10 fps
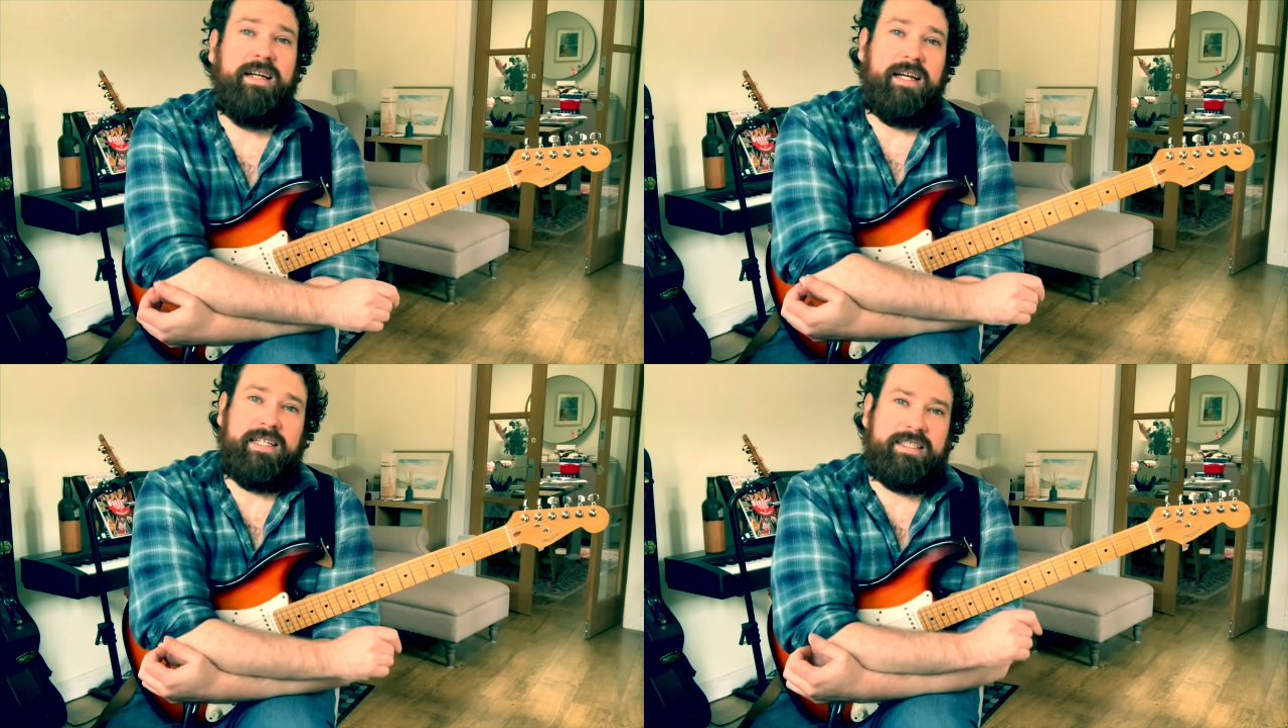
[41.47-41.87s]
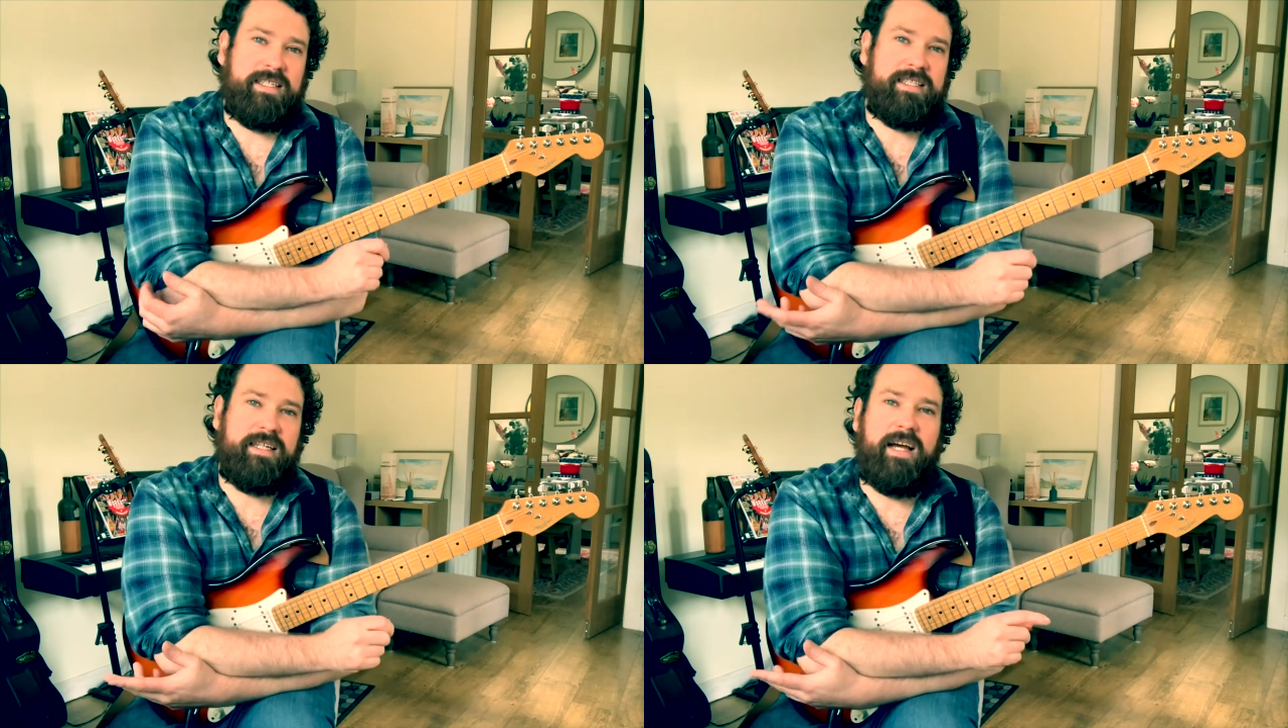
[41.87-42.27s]
it's
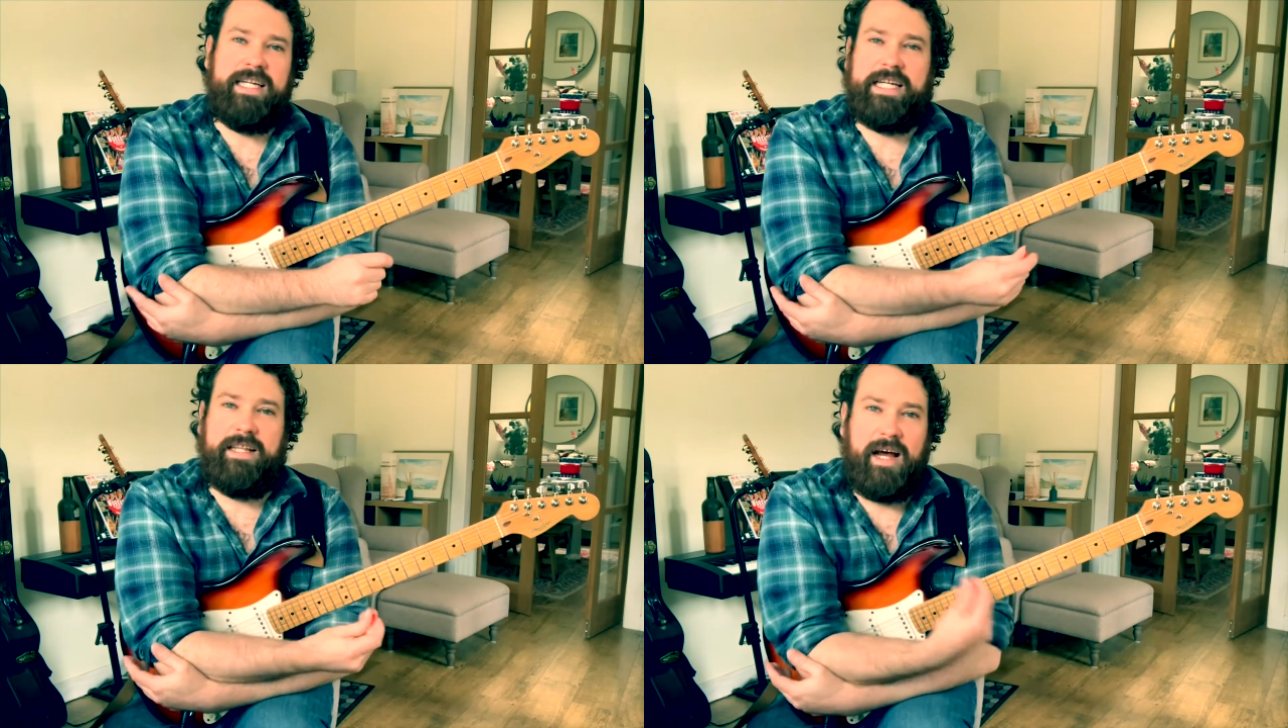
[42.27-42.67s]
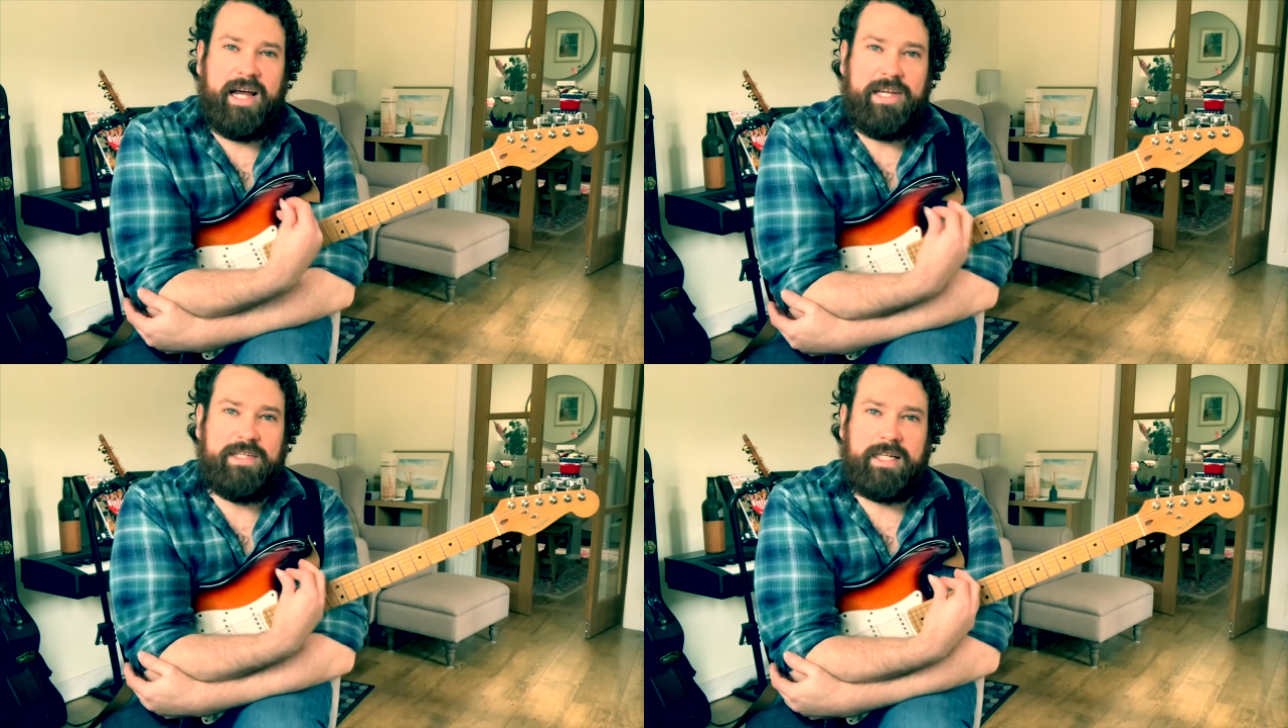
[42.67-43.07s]
just an idea that
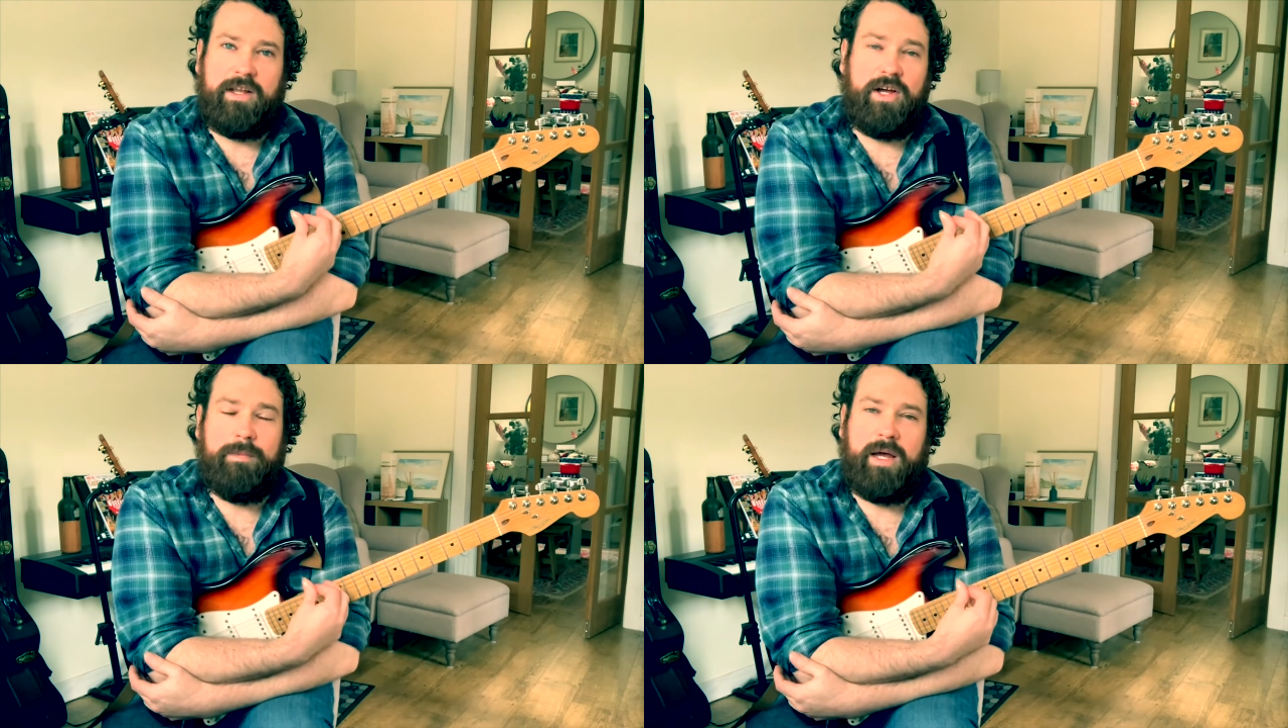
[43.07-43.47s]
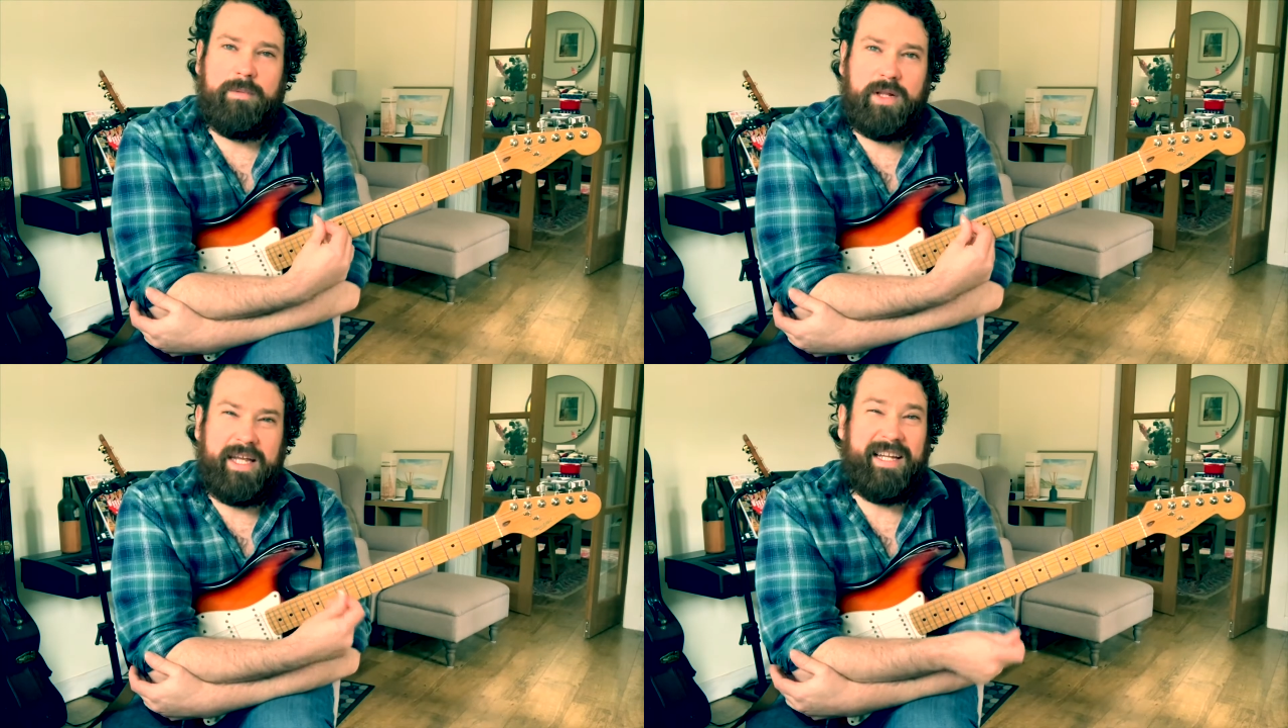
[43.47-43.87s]
I use a lot in my
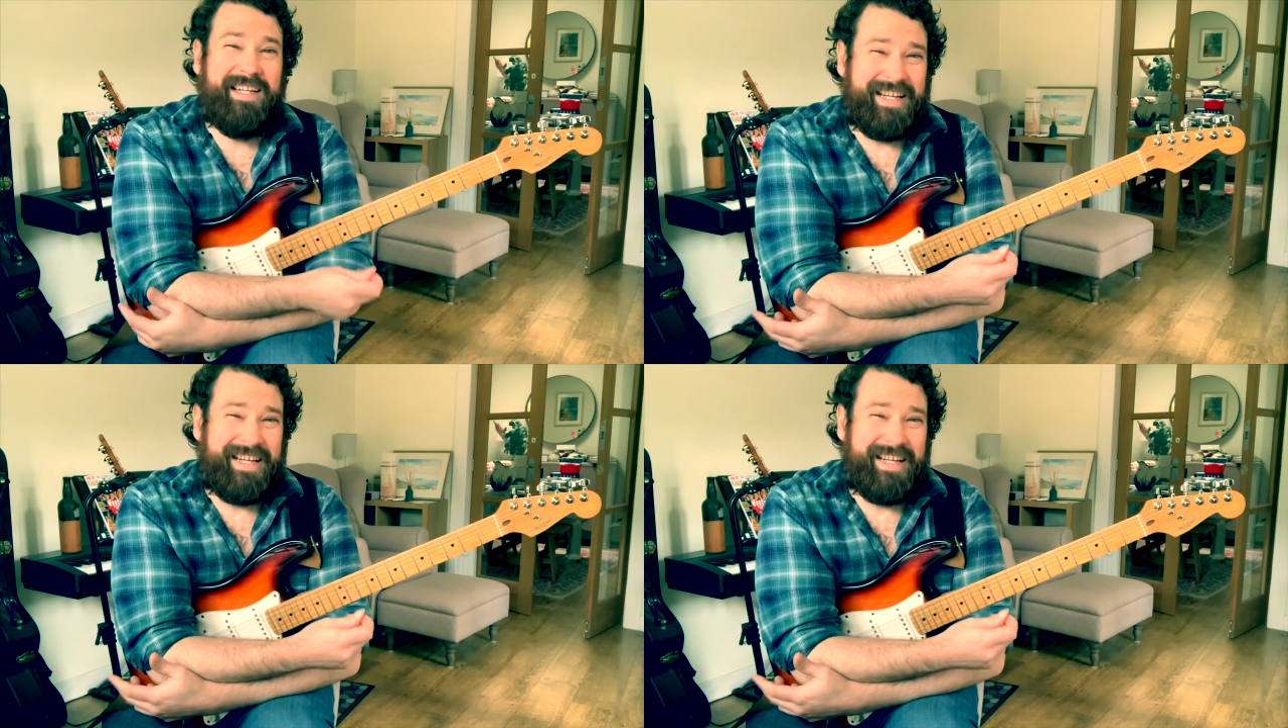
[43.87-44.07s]
playing,